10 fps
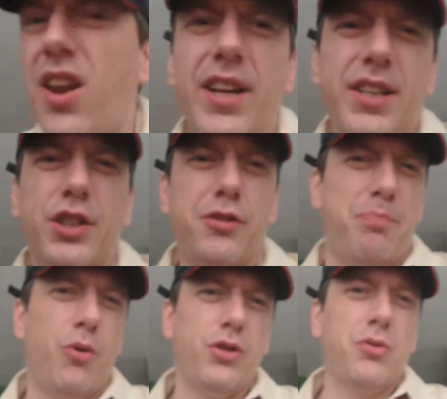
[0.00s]
it a
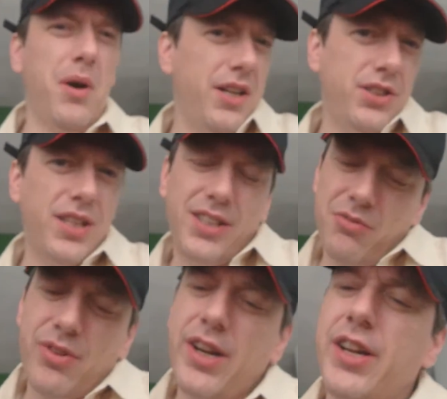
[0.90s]
sports watch. I don't
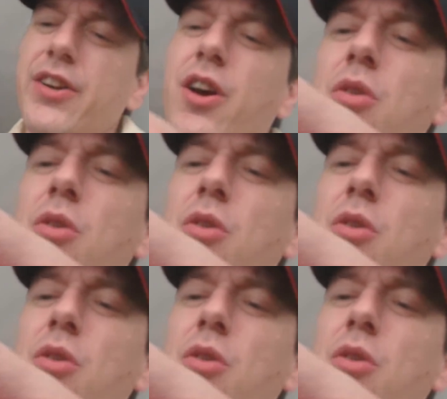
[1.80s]
really know